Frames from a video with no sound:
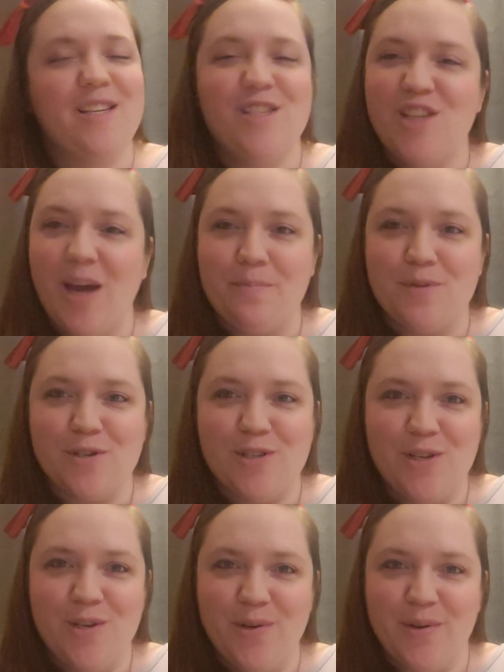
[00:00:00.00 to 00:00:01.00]
Chapter
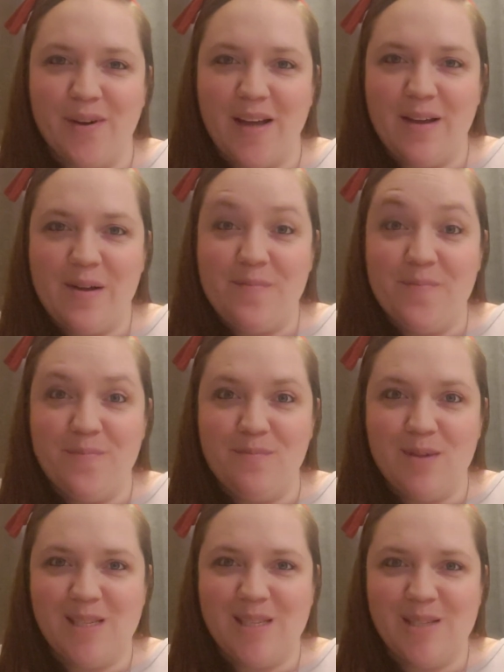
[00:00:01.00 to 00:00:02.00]
2,
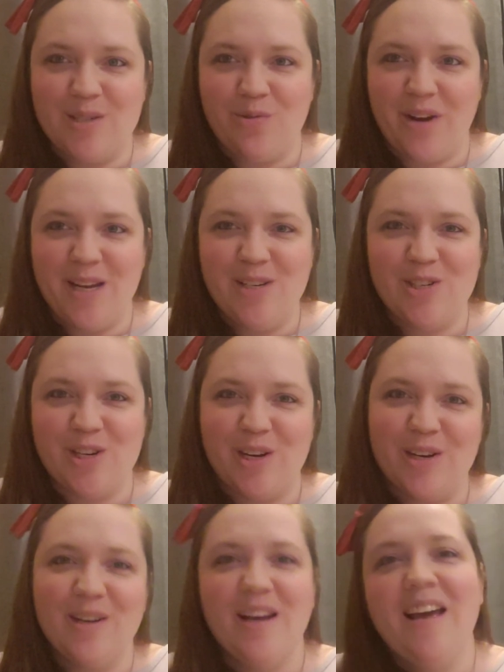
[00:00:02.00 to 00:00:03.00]
Mrs.
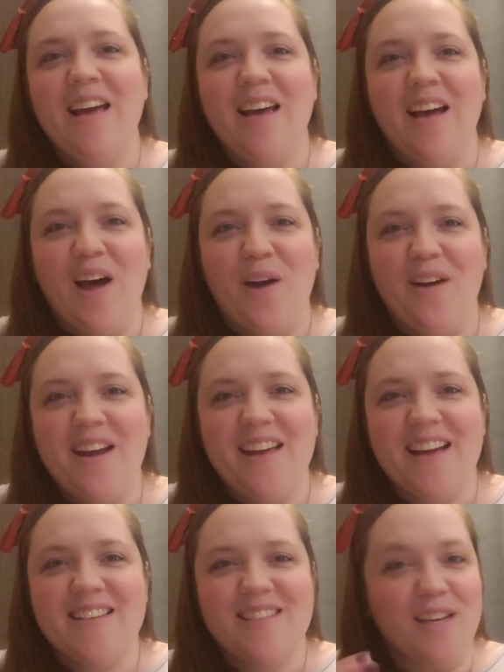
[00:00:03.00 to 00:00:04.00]
Granger. All right,
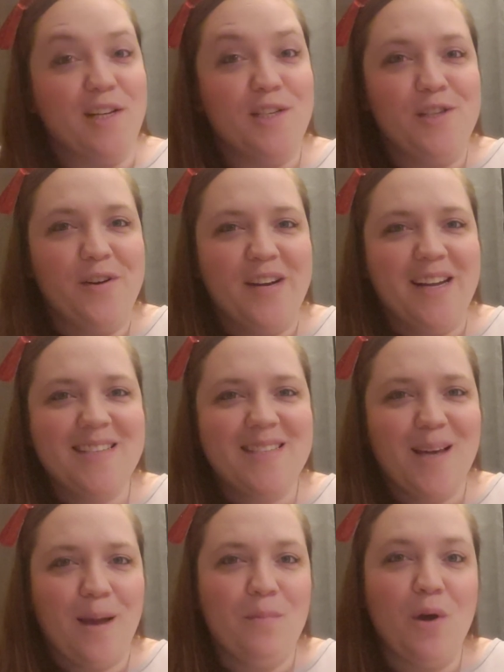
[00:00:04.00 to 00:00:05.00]
guys, tune in next
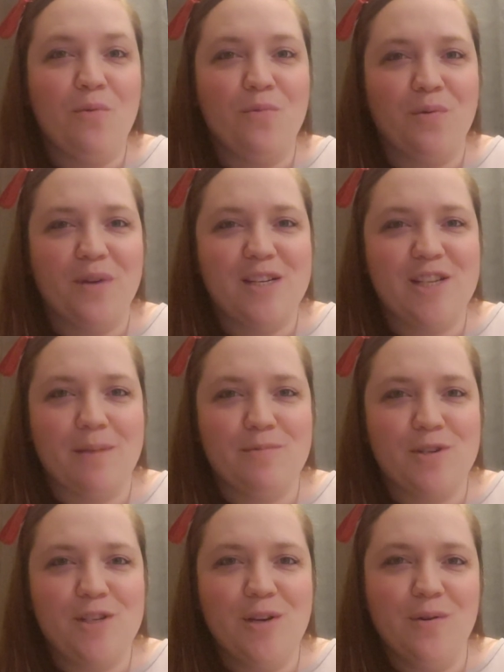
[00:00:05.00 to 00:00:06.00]
time. We'll read
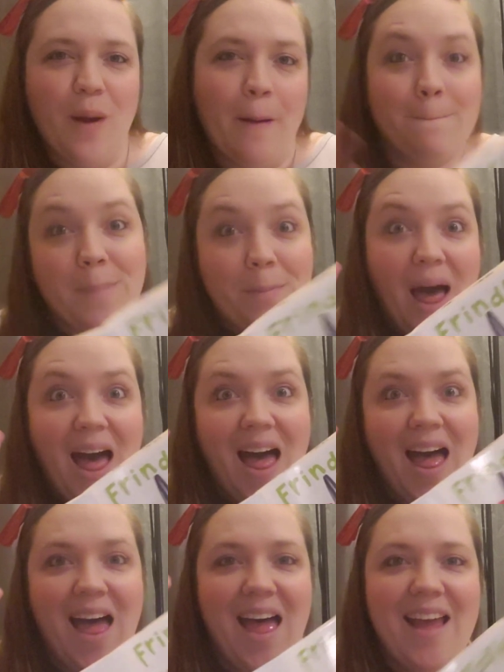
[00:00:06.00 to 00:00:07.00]
Chapter 2.
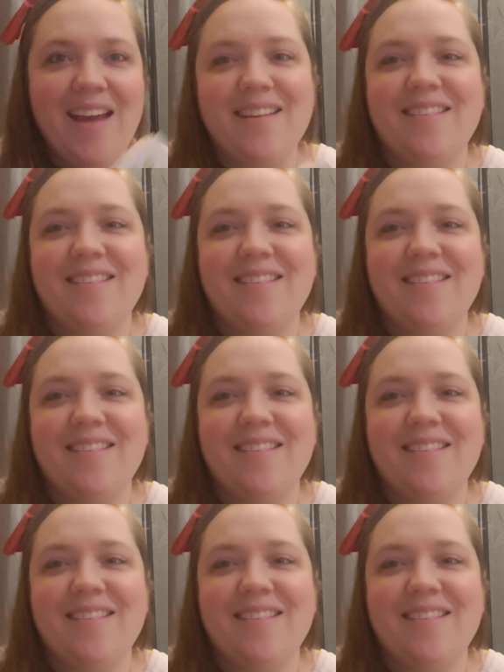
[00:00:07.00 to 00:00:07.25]
Bye-bye.